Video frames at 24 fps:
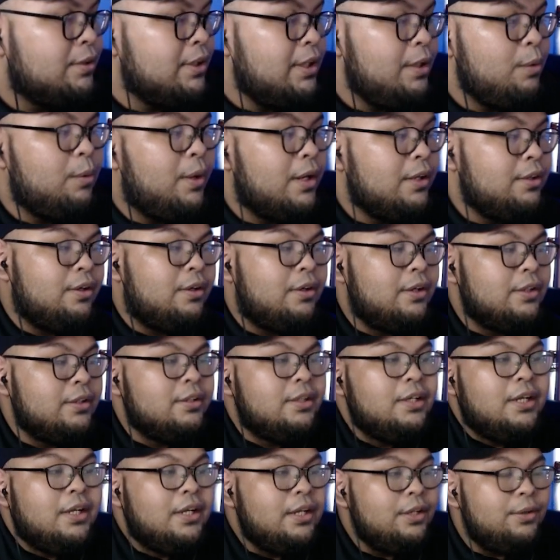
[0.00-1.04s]
1 Don,
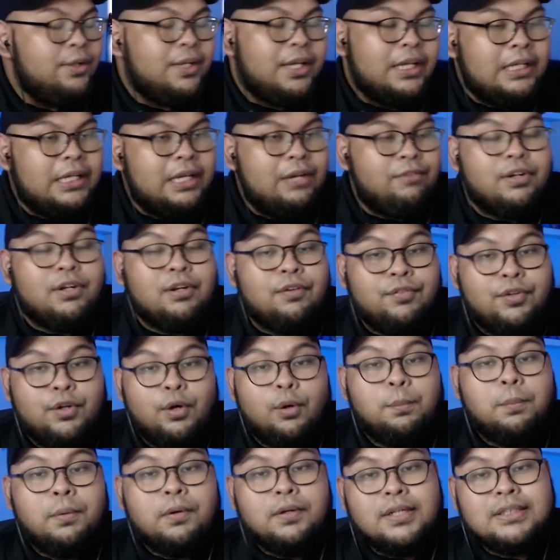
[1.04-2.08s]
you can get rid of
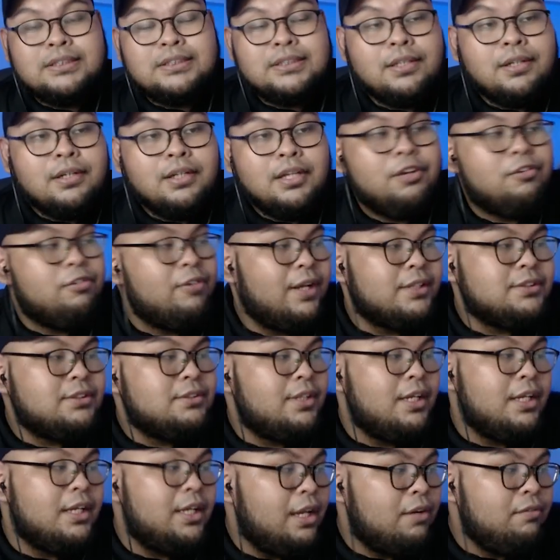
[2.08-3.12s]
your opponent's early threats,
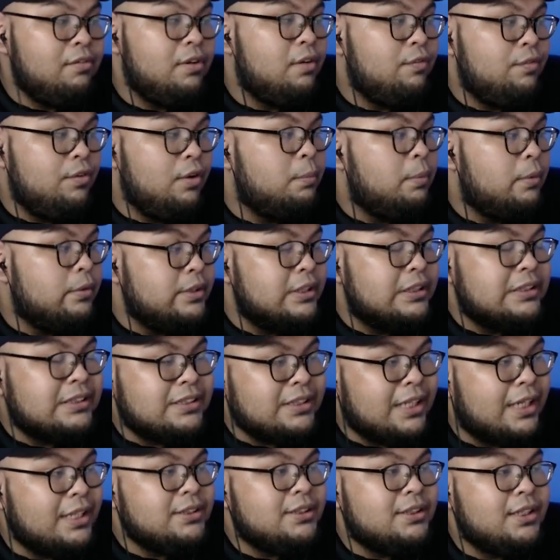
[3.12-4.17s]
you can get rid of your opponent's
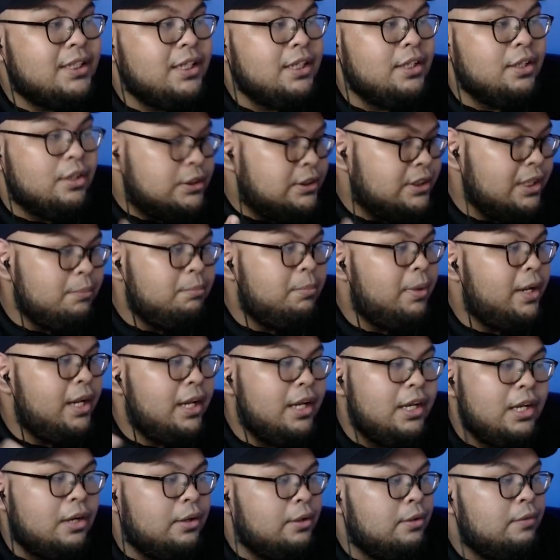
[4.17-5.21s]
Sanji, your
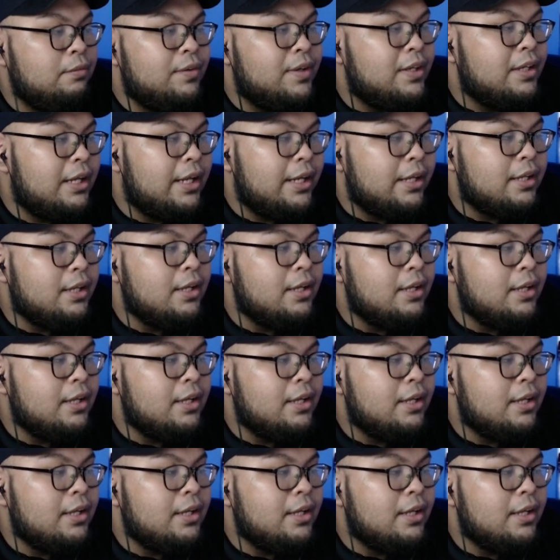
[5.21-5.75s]
Jinbei, or even like